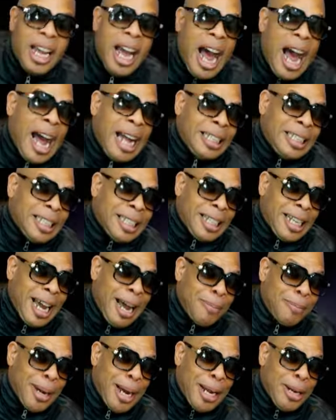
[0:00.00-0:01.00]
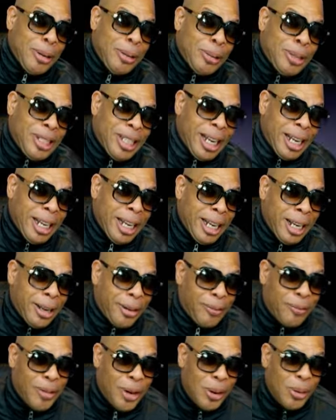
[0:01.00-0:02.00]
I just got my new cellular
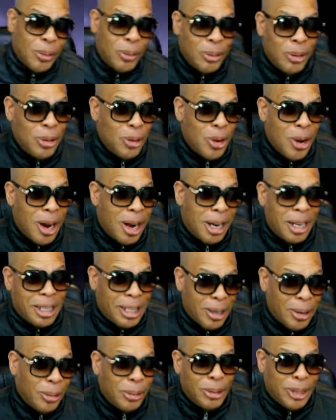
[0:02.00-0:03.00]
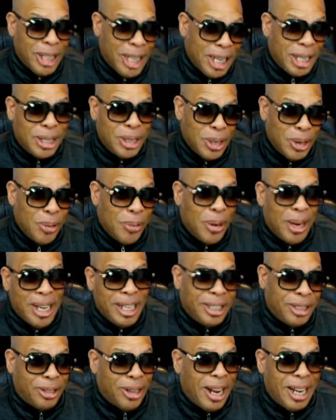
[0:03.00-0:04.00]
phone. You know how us OGs do, we
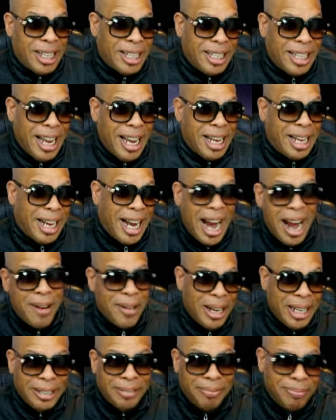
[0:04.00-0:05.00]
try to stay current.